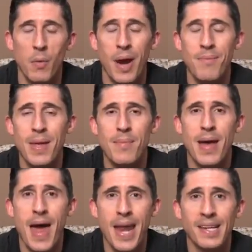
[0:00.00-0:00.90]
What I mean
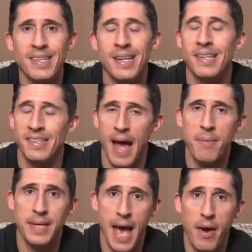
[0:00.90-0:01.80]
by that is
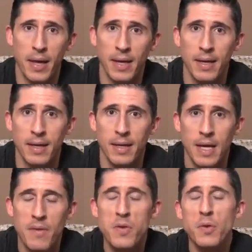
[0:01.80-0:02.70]
stop counting.
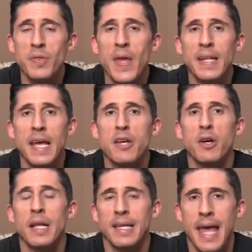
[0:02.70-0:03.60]
If you think that
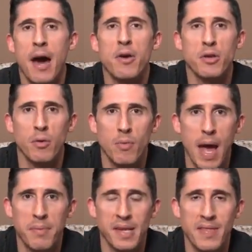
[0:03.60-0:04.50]
you're going to count your
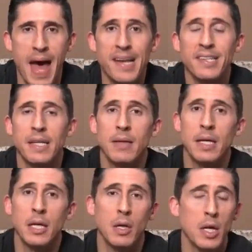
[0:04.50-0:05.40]
reps and that's going
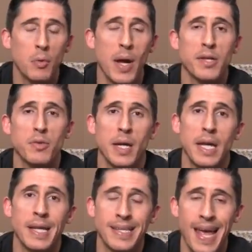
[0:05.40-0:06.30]
to equate to
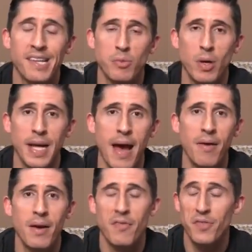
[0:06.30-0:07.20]
an intense
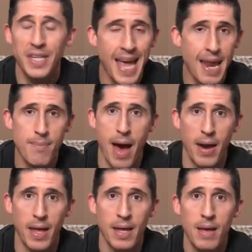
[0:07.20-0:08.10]
workout, forget
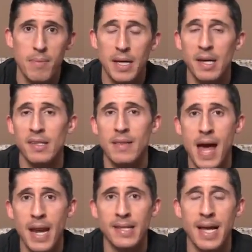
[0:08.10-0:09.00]
about it. Because a
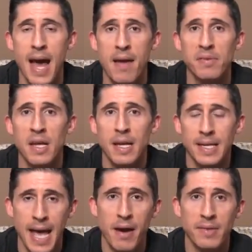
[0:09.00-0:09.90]
lot of times,
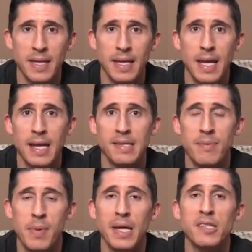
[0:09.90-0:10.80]
counting is
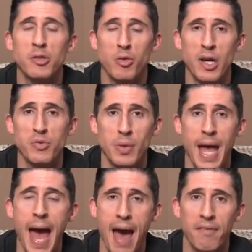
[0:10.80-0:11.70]
the biggest crutch
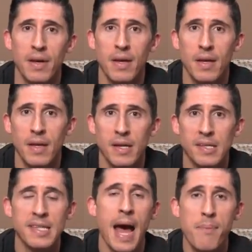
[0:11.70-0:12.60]
we have.
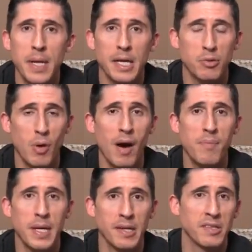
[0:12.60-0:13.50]
Stopping at
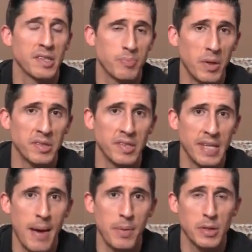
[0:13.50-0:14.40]
12 because you're supposed to
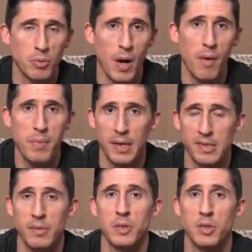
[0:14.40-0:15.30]
stop at 12
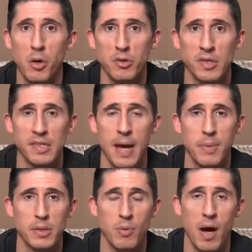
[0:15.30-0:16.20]
because someone told you to
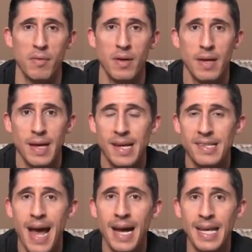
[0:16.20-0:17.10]
stop at 12
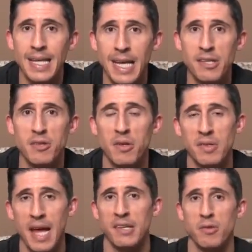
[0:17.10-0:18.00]
is not going to get you
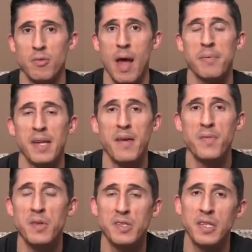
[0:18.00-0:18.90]
those extra reps
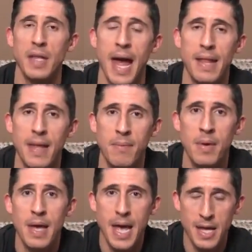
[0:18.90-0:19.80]
if you still had
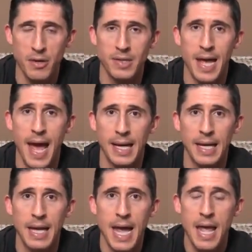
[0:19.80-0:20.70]
them in your
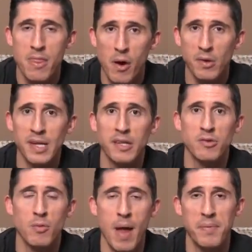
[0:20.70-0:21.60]
tank. And those
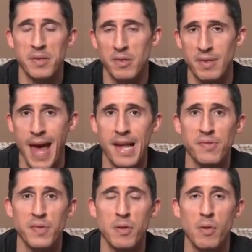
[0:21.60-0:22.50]
extra reps, those
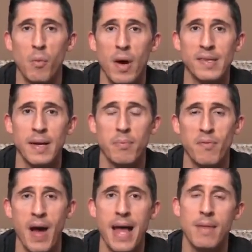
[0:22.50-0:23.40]
last few, the ones that
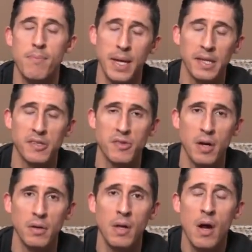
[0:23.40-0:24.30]
provide the biggest
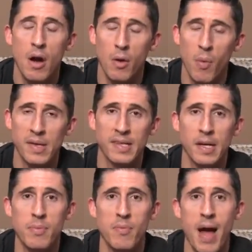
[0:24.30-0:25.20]
struggle, are the ones that are
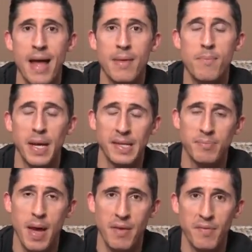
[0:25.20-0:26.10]
going to provide the
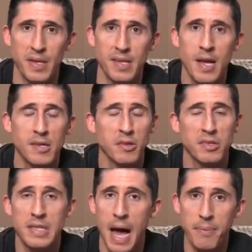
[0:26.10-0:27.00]
biggest benefits. So
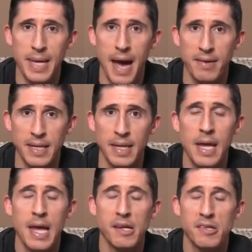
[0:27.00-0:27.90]
stop counting
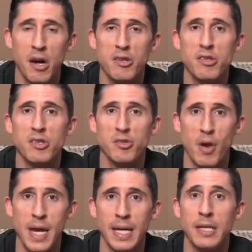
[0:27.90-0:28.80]
and start just
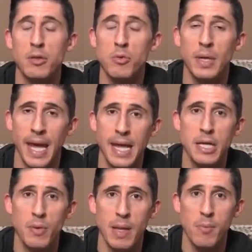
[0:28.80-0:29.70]
training until you
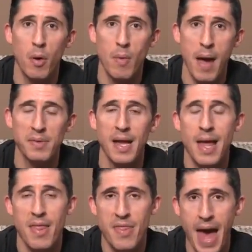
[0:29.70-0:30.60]
can't do any more reps.
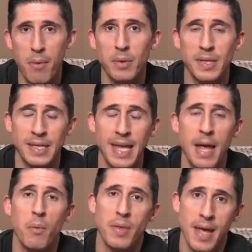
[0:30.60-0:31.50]
That will
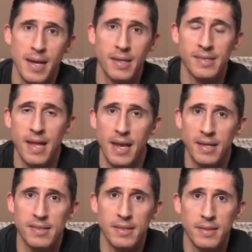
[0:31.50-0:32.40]
dictate when the end of the
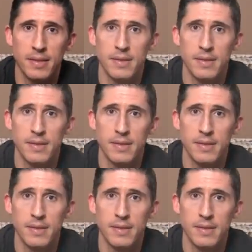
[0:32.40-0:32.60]
set is.